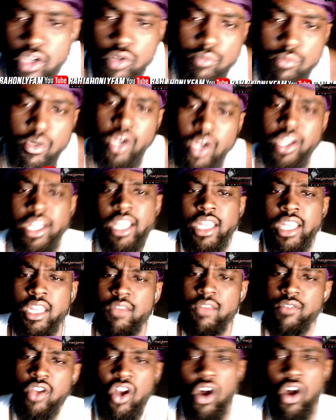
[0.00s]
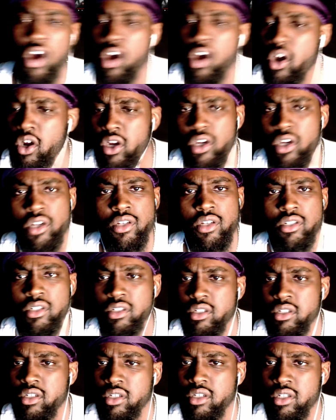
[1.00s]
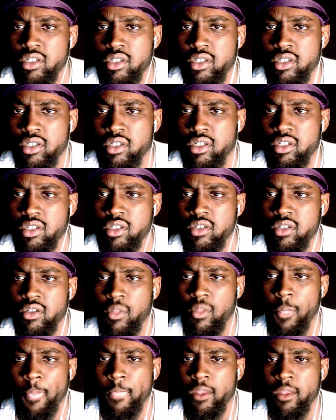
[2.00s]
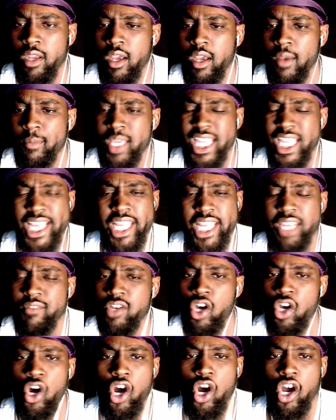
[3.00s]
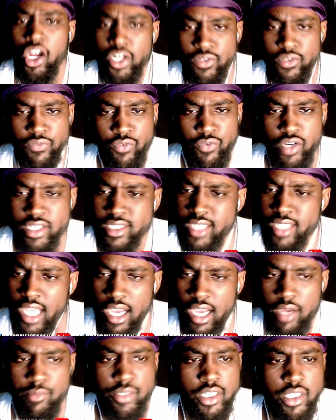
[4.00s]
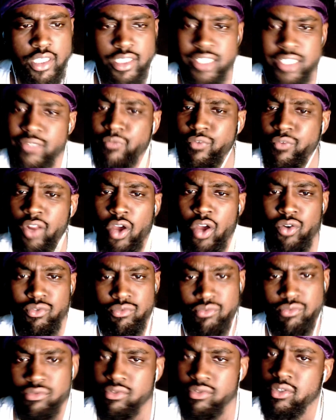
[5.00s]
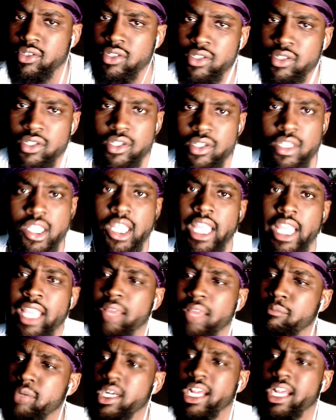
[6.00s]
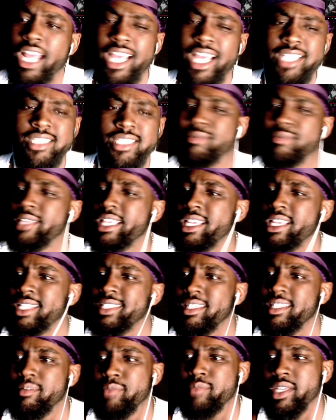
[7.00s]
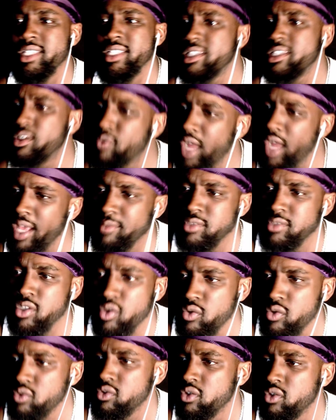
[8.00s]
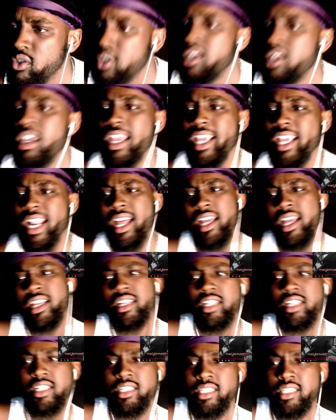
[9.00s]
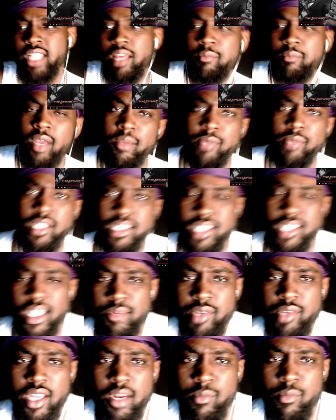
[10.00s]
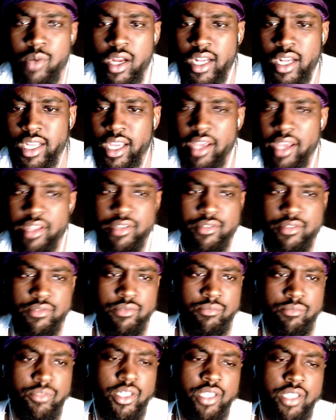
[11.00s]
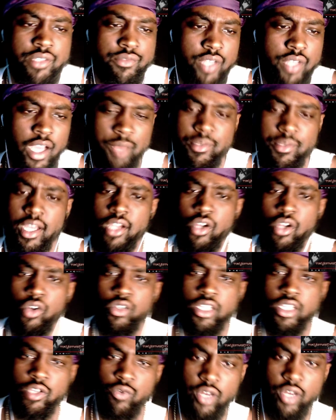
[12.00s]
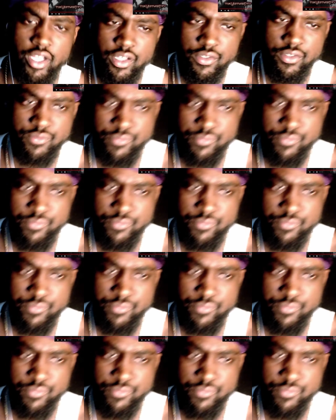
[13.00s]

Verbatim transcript: bro. It ain't even hard. You know what I mean? It ain't even hard to freestyle, bro. Just flow. And bro has some easy beats to rap to. And I that might be the same camera I got. But I'm not going to derail.